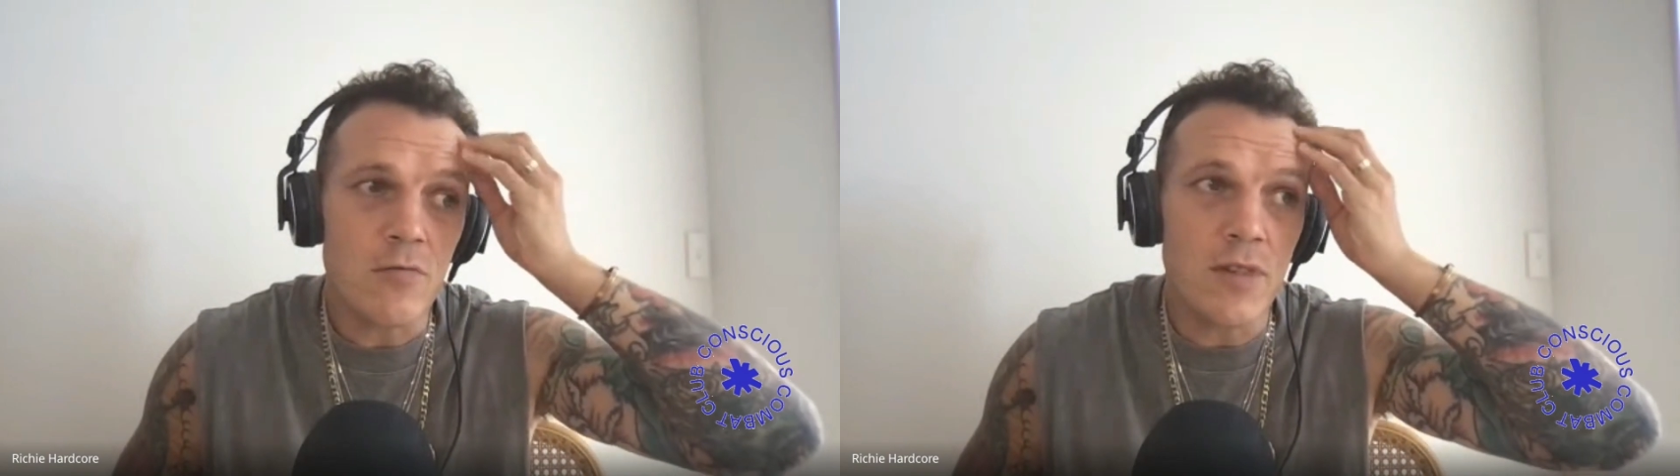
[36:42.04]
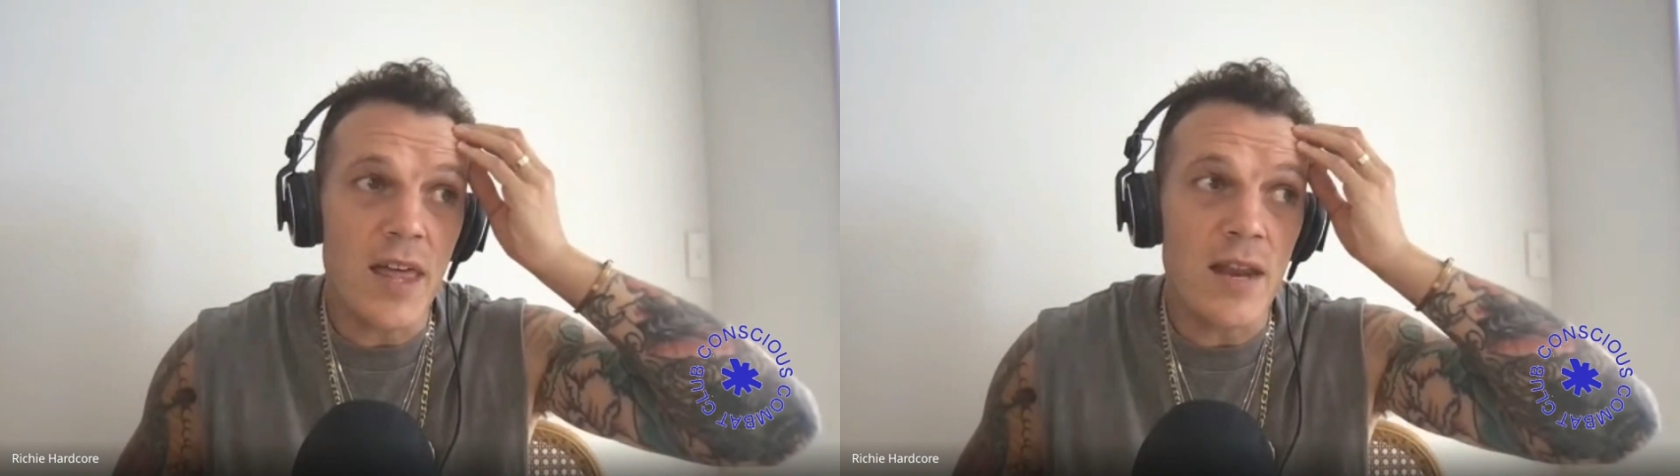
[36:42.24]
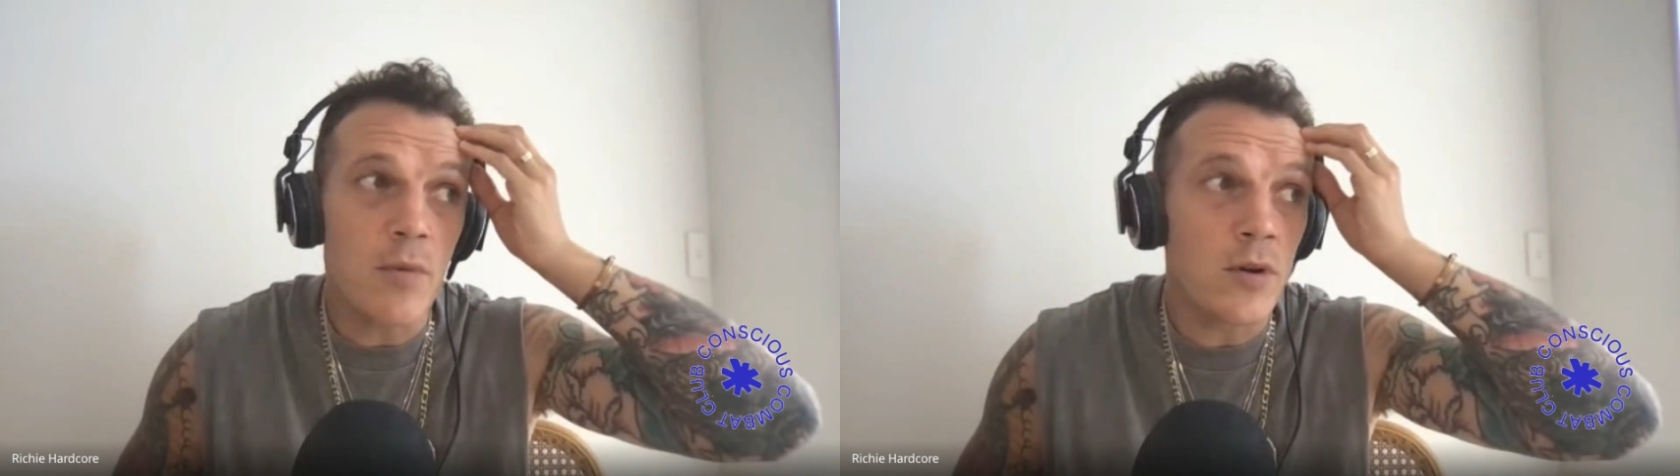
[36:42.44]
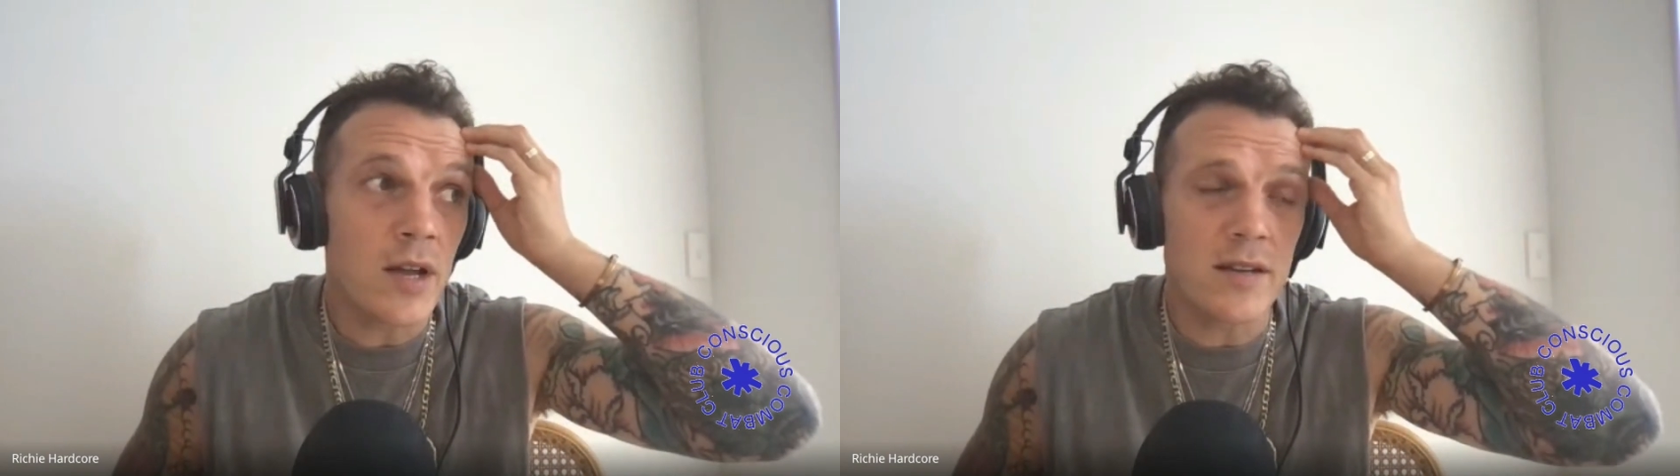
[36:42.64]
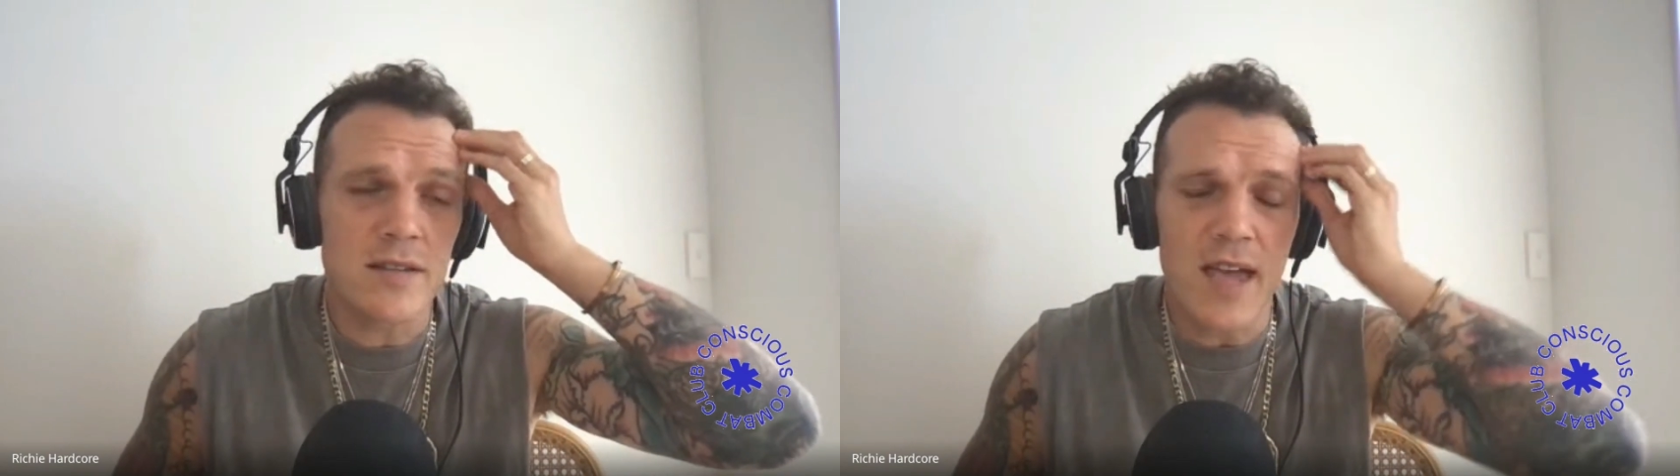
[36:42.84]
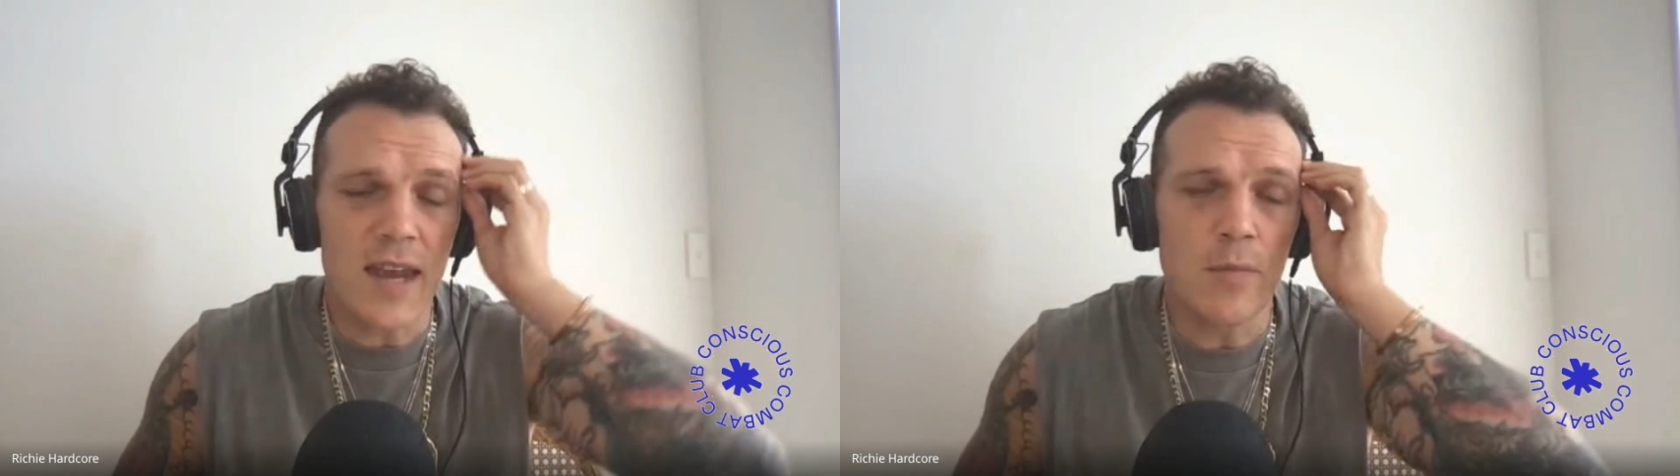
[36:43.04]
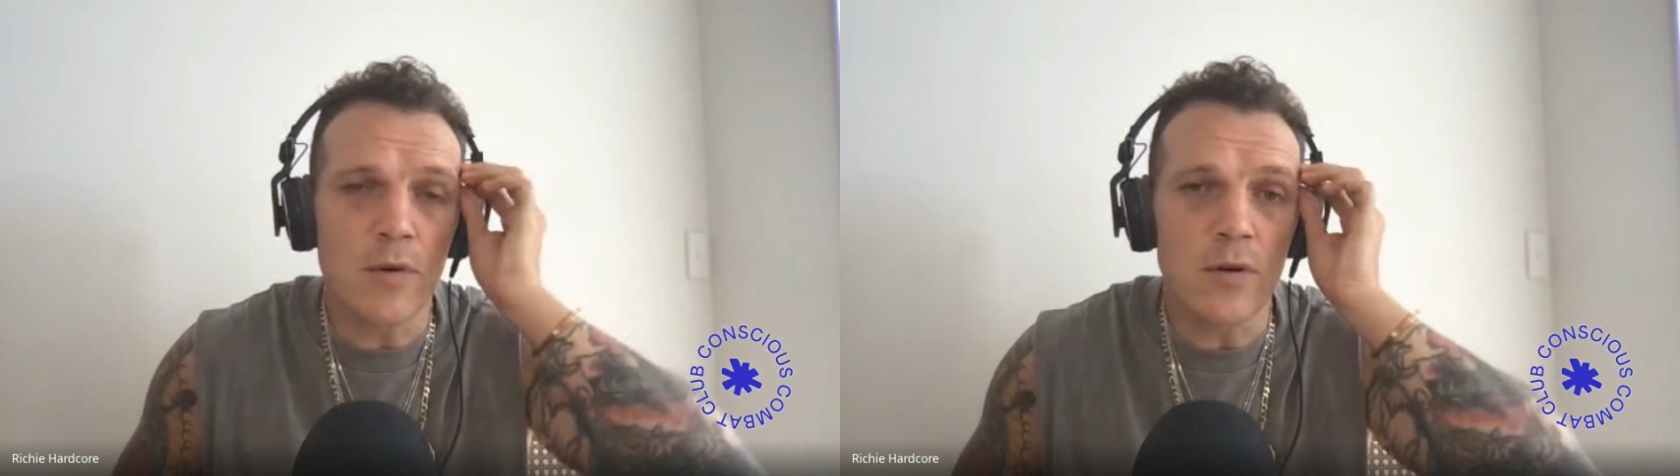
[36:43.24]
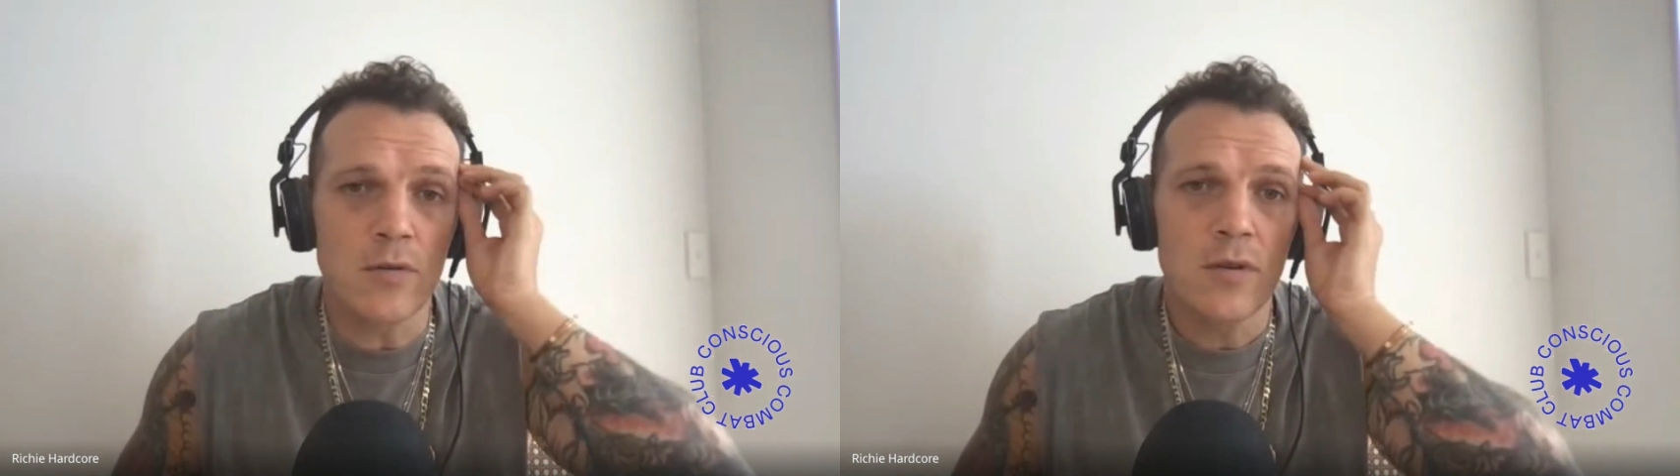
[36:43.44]
relatable and
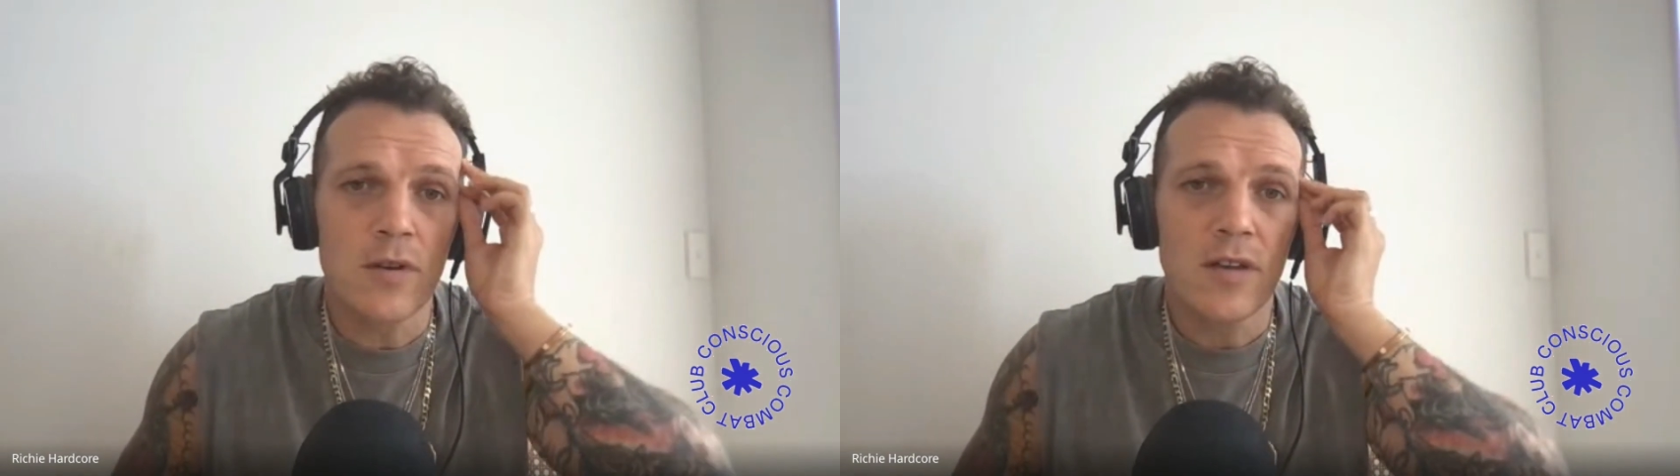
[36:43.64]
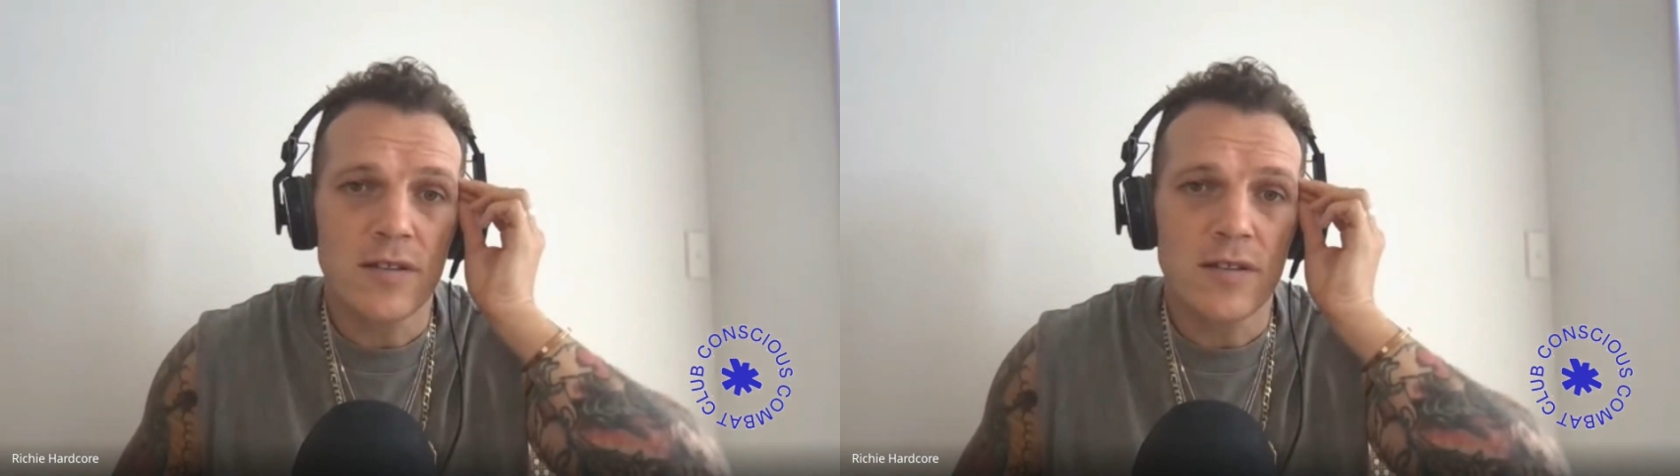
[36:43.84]
understandable